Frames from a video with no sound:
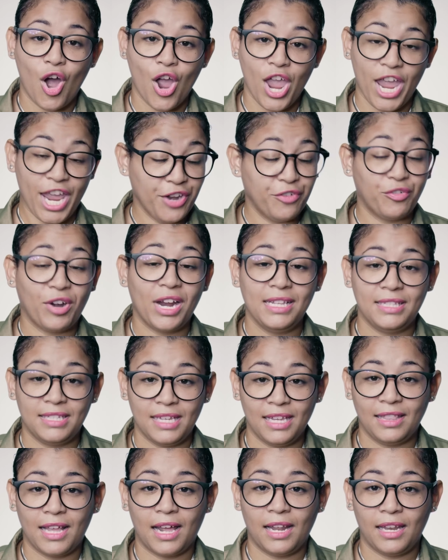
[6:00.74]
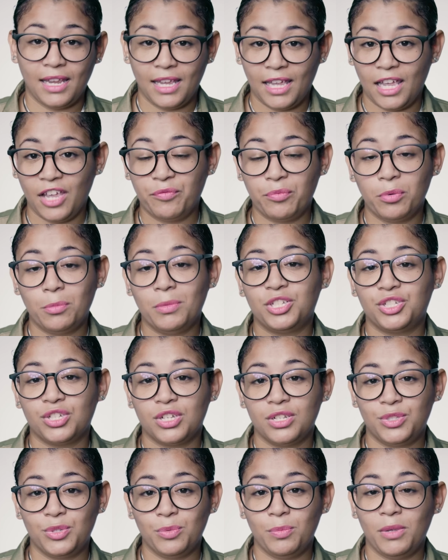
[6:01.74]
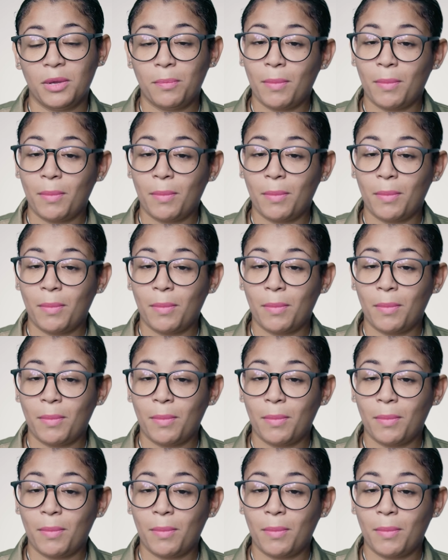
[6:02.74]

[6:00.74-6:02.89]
in writing that they gave permission to be a